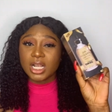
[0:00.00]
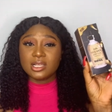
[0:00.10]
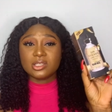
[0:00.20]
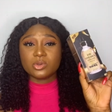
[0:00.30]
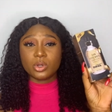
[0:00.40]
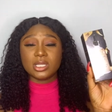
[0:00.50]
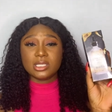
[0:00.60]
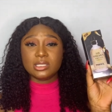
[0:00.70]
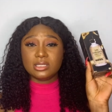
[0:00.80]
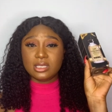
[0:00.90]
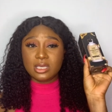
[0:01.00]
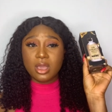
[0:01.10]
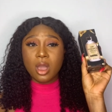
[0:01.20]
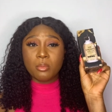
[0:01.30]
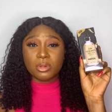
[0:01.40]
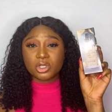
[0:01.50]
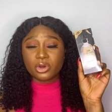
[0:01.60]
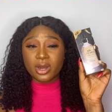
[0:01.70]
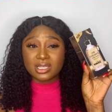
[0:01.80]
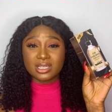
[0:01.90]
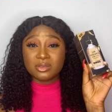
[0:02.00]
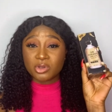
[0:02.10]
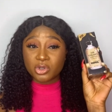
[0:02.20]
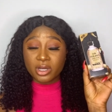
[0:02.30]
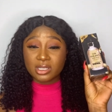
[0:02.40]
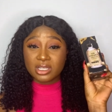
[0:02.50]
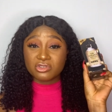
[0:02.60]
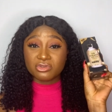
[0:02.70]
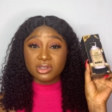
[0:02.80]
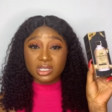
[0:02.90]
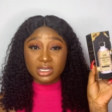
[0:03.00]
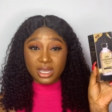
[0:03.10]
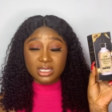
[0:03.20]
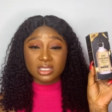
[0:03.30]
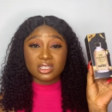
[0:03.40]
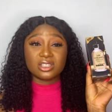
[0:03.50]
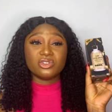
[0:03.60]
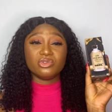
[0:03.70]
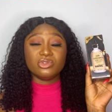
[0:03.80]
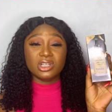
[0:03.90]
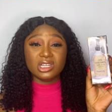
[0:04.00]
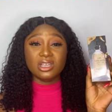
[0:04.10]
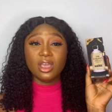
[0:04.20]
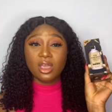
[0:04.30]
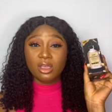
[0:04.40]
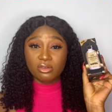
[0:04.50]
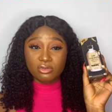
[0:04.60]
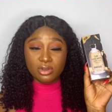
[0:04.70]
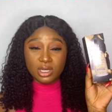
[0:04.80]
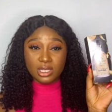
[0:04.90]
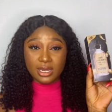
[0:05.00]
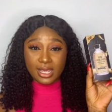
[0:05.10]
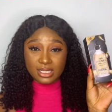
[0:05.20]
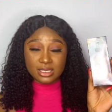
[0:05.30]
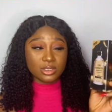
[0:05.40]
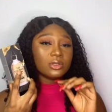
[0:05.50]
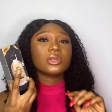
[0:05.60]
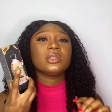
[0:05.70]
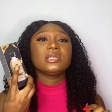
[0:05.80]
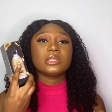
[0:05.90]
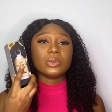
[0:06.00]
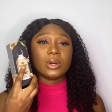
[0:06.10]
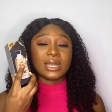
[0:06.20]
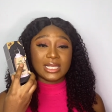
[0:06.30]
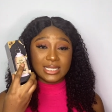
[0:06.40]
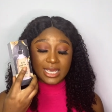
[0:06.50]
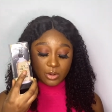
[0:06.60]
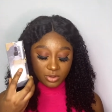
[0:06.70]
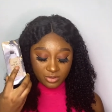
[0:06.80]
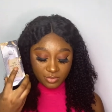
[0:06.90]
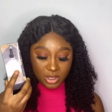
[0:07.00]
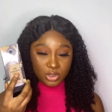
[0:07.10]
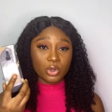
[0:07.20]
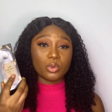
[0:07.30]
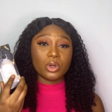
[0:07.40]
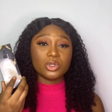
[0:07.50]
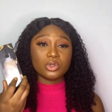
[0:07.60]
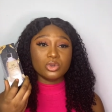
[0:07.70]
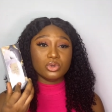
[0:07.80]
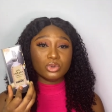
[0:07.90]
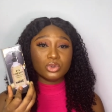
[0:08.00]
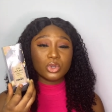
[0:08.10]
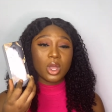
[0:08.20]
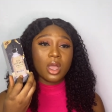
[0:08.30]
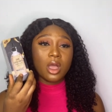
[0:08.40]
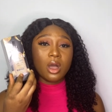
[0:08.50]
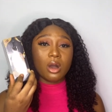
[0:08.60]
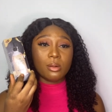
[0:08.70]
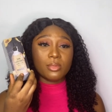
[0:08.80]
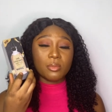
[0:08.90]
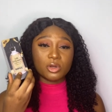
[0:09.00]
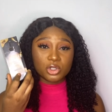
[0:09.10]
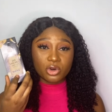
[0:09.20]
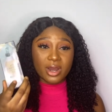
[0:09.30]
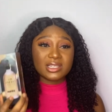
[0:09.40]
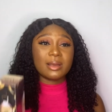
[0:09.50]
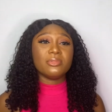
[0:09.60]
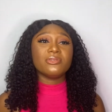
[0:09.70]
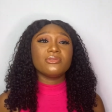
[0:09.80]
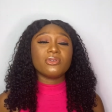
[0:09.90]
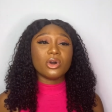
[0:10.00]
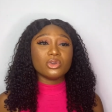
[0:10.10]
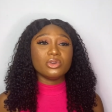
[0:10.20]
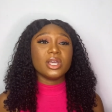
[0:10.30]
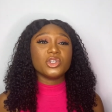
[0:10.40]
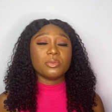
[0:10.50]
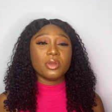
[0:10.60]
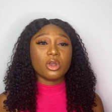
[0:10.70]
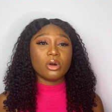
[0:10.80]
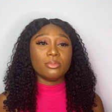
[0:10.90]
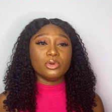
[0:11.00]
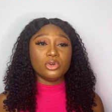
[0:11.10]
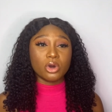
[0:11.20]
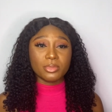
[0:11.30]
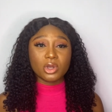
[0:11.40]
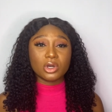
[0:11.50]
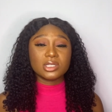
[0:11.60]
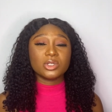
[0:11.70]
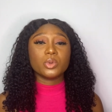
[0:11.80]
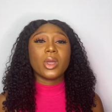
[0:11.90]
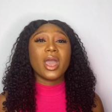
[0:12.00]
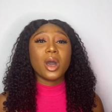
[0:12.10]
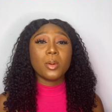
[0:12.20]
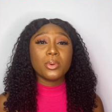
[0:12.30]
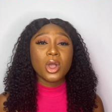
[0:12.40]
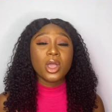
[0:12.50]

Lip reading: This one is the moisturizer. This moisturizer is really nice. It is really nice. So this is the one that is here with me. So you want to use a moisturizer before you get your makeup done because it will help